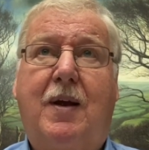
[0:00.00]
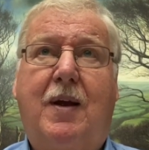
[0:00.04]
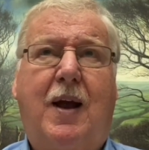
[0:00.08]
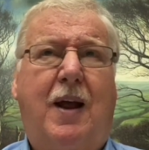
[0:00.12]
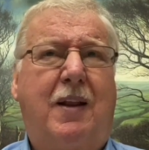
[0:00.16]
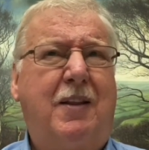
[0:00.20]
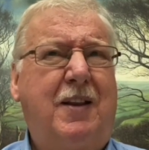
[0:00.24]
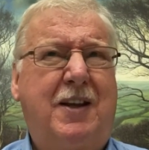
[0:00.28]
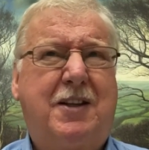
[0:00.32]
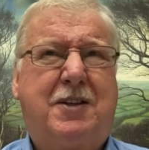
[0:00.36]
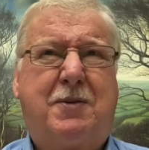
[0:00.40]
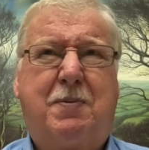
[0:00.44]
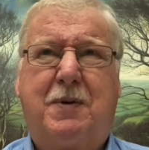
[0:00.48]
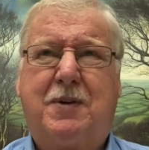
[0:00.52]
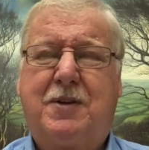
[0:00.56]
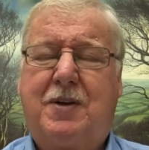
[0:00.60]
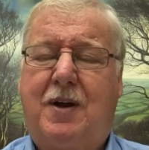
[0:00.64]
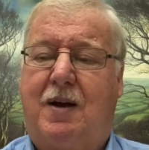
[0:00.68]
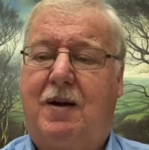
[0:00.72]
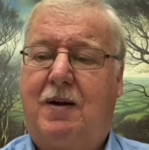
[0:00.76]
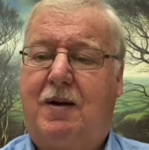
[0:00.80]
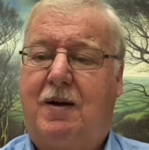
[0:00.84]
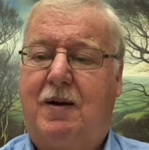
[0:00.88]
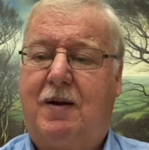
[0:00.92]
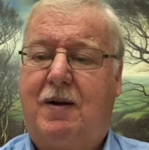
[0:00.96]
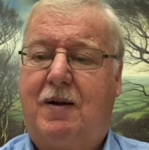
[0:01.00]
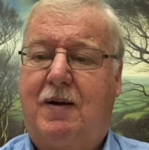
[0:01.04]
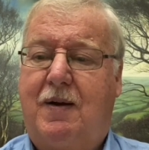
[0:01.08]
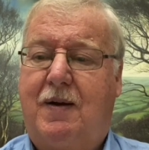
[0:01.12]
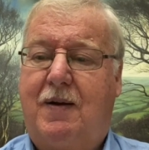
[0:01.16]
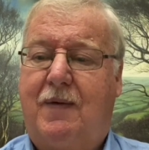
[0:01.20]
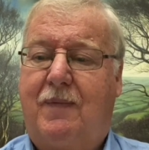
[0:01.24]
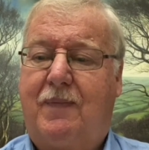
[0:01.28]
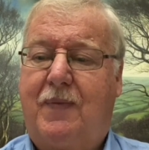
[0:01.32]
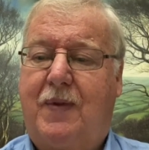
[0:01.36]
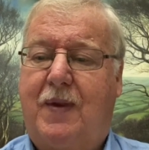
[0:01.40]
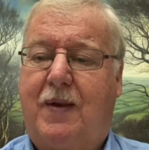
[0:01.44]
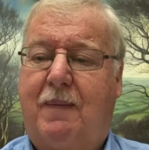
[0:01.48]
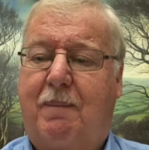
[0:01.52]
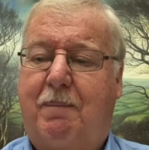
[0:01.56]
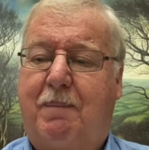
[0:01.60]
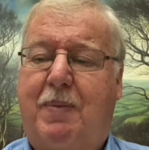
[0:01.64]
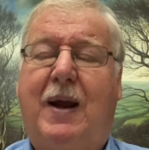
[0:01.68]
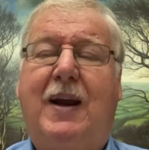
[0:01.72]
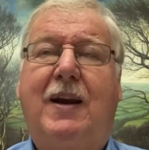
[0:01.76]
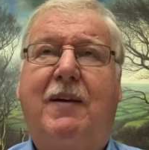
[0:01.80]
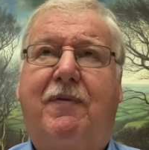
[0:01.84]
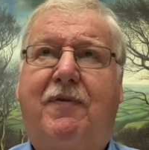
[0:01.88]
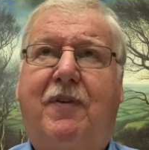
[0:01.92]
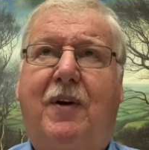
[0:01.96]
and this was a
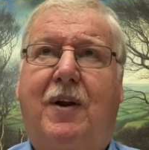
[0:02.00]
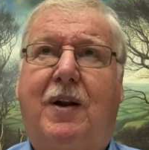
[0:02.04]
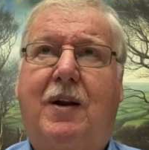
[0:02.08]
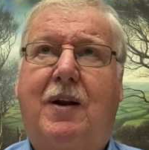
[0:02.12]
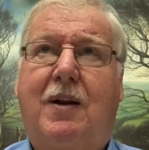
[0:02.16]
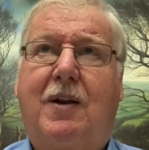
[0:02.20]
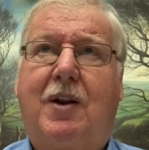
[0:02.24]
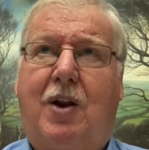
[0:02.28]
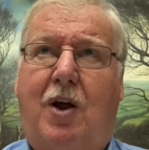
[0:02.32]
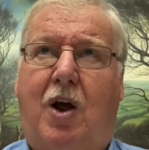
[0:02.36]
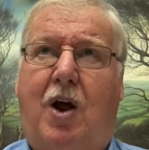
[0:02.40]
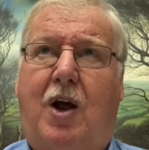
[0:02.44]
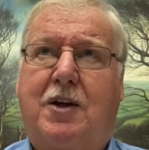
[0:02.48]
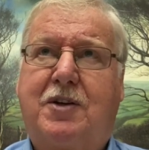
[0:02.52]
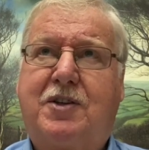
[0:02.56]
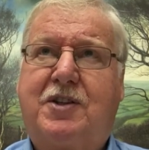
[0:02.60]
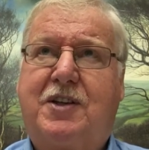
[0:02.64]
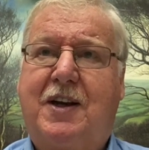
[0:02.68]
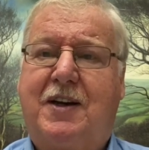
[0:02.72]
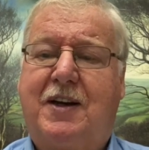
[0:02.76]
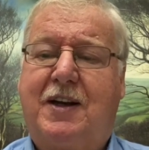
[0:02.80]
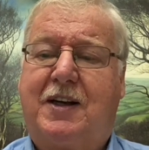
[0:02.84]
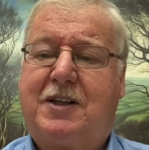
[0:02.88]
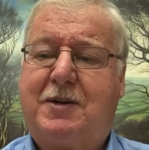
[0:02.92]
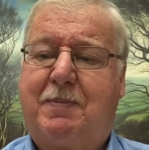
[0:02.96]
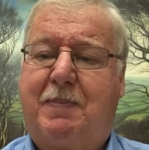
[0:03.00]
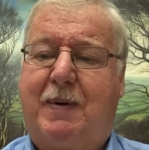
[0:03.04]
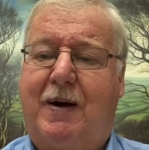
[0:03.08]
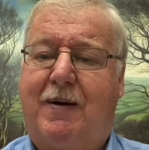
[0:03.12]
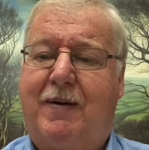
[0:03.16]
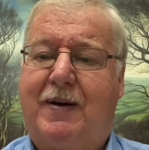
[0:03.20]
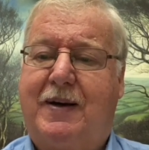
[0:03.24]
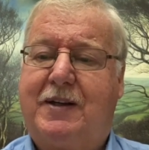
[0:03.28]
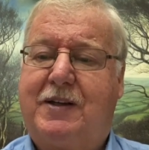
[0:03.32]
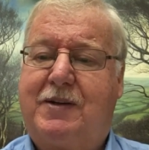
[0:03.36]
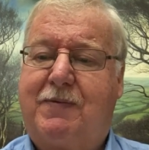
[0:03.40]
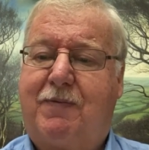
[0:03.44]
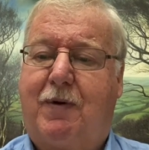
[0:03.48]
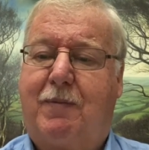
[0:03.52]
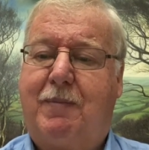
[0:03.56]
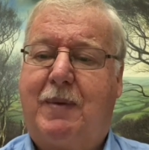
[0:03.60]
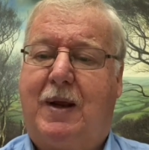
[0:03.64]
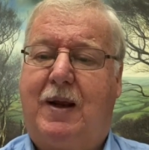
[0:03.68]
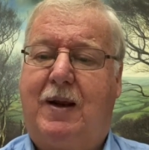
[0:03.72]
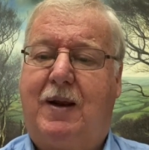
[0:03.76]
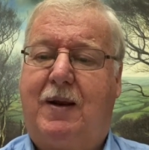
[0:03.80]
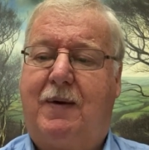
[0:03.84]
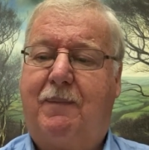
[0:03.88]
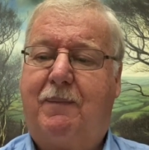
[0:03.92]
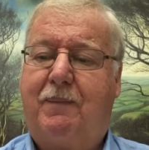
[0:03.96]
painful loss and experience for
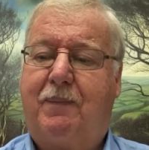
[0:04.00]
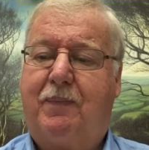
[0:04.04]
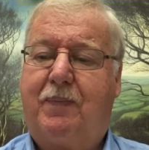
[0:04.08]
me.